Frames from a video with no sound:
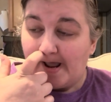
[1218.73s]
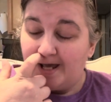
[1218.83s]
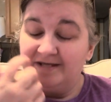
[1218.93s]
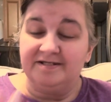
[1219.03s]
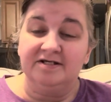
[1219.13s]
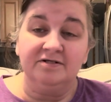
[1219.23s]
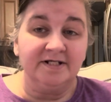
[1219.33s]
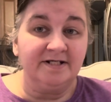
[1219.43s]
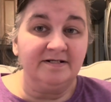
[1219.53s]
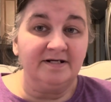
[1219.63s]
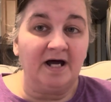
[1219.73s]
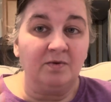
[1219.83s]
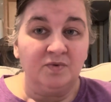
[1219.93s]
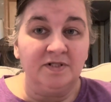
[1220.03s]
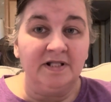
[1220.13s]
Ideally, I
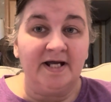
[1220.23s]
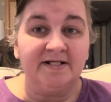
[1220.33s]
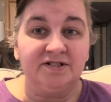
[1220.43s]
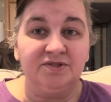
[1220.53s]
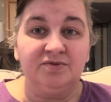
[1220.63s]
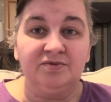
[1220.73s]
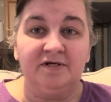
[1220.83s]
would like to